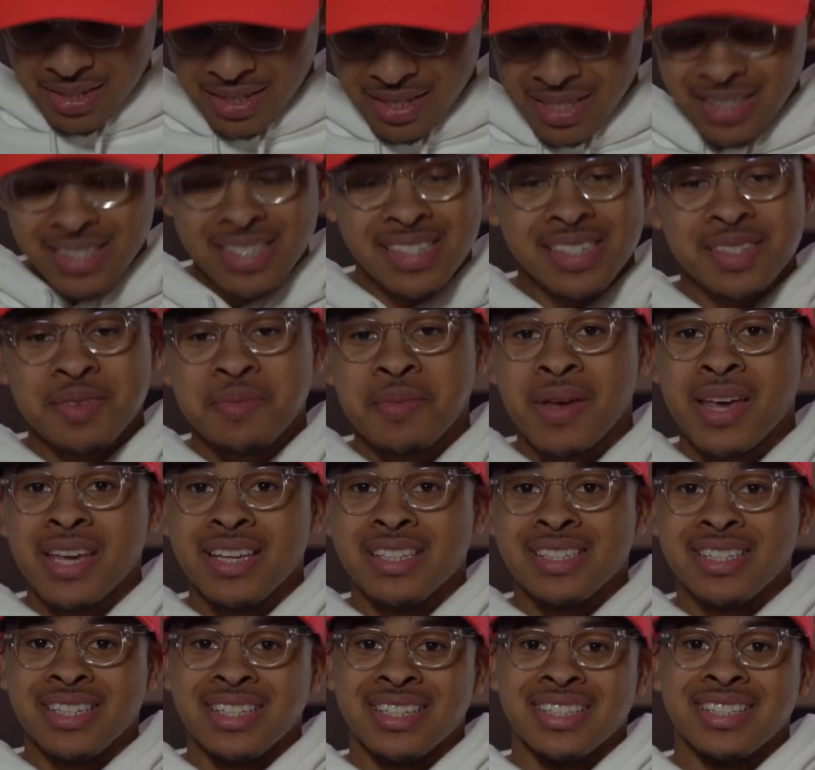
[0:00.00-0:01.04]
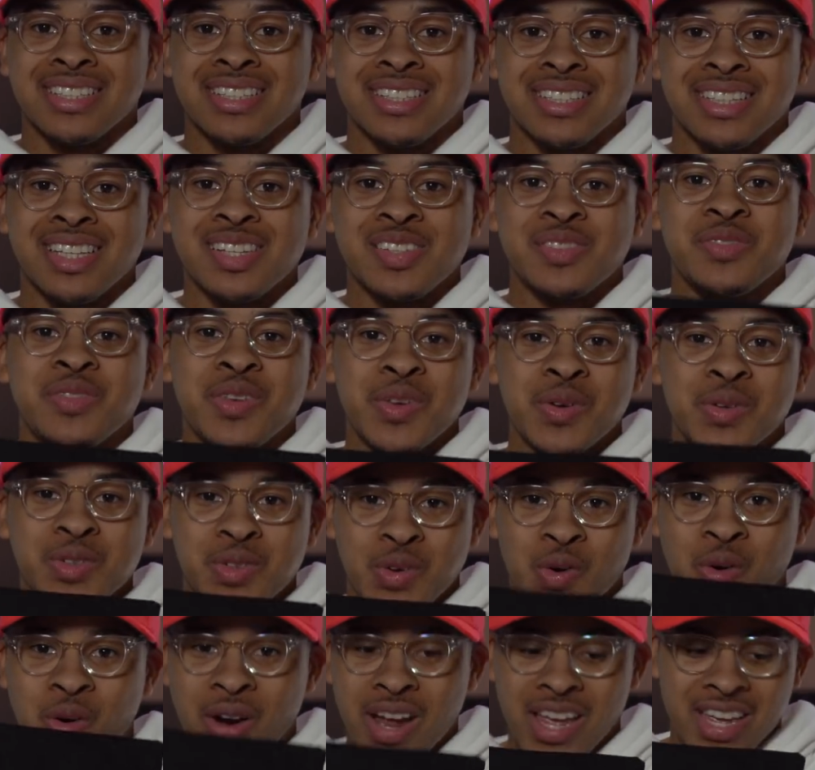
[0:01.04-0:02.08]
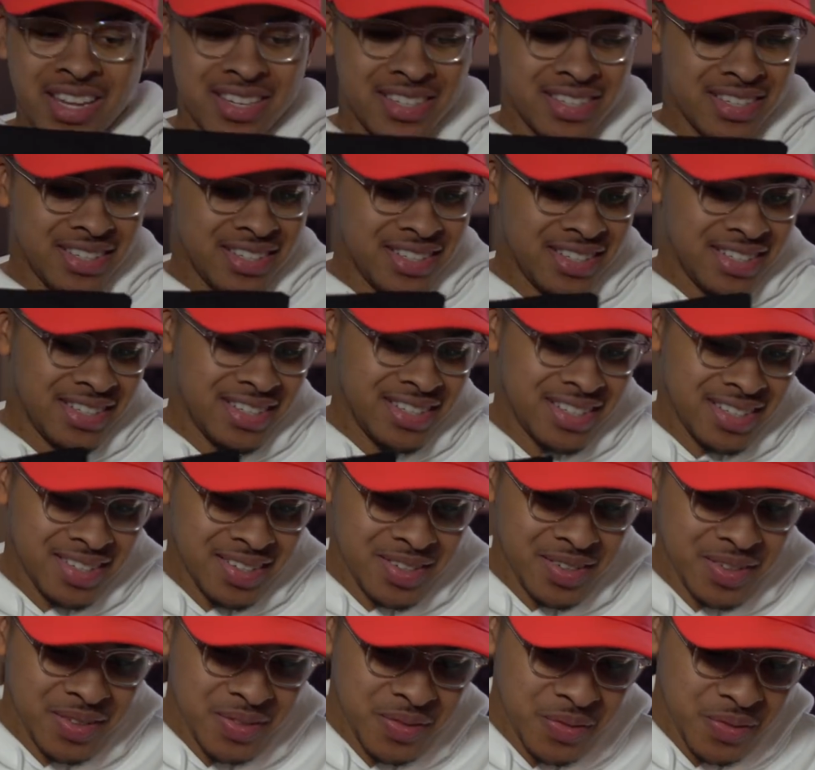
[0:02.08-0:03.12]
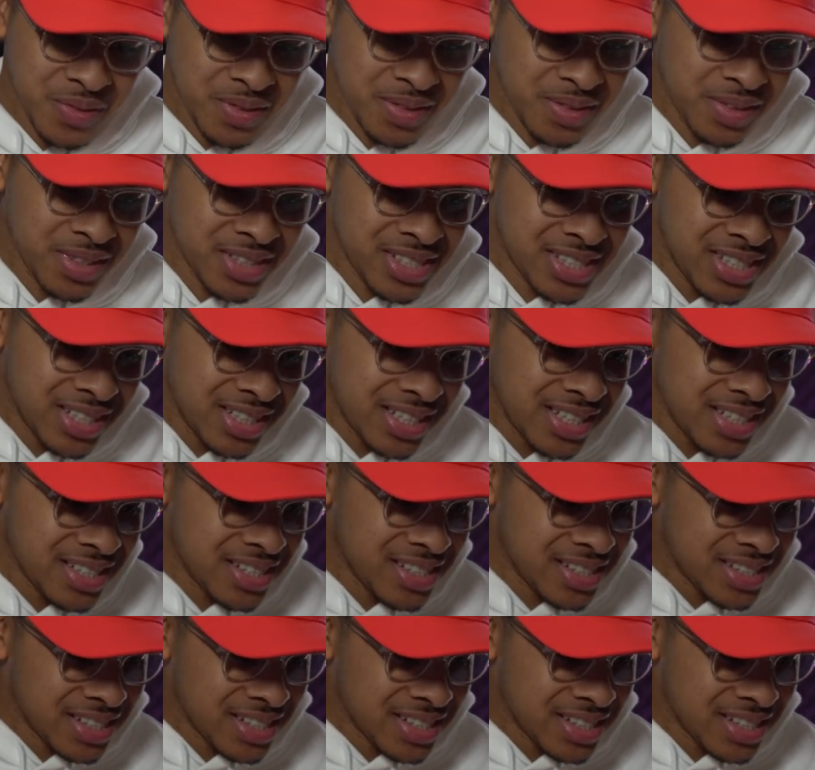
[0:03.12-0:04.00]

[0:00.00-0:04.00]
this is amazing. This feels great. Let's set this